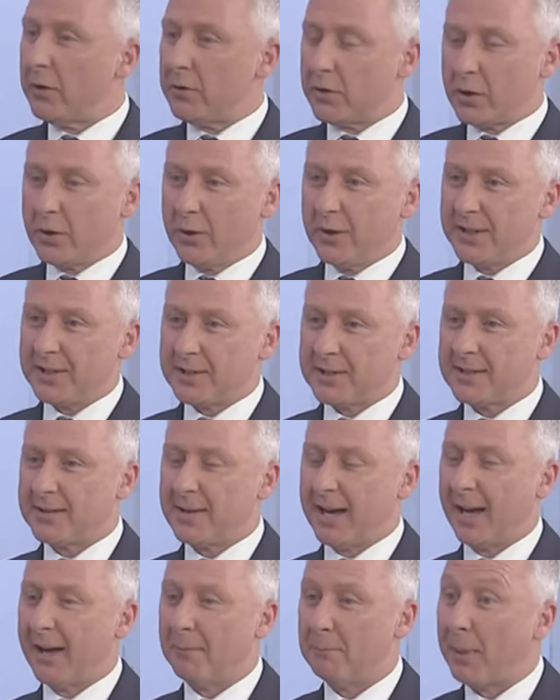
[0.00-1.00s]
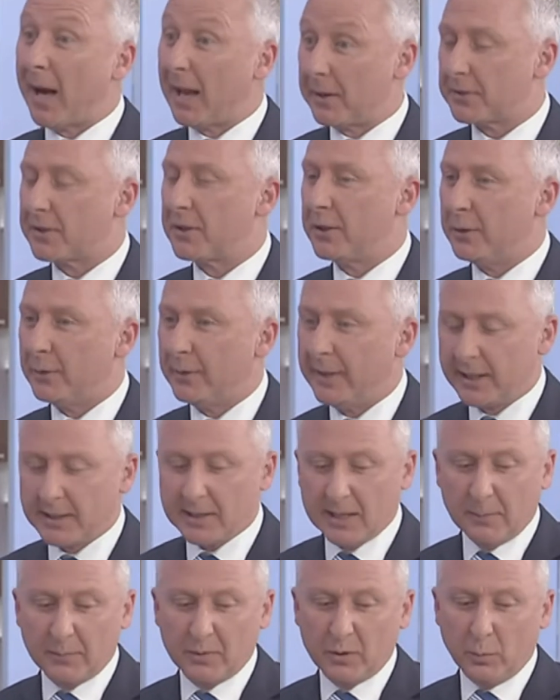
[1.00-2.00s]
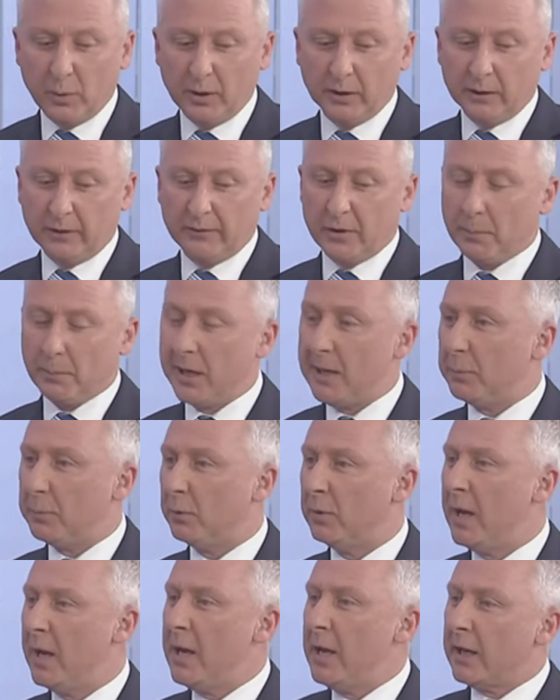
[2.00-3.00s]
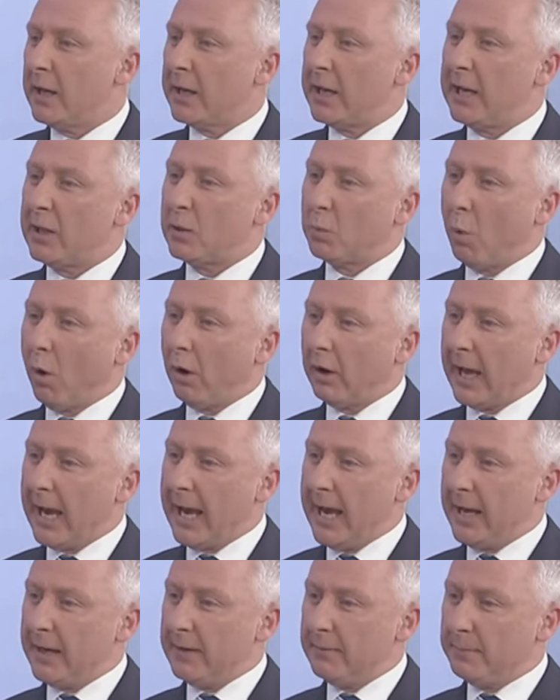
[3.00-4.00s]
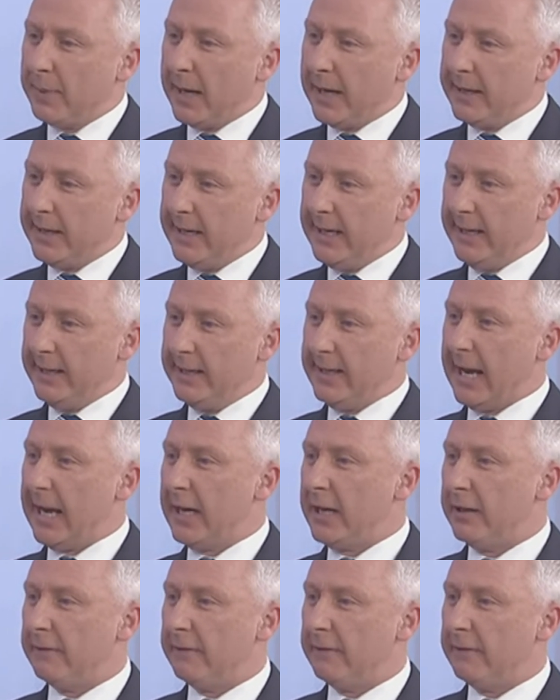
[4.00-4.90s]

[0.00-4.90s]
choice but to accept the will of the people. Keith Wolahan, but in any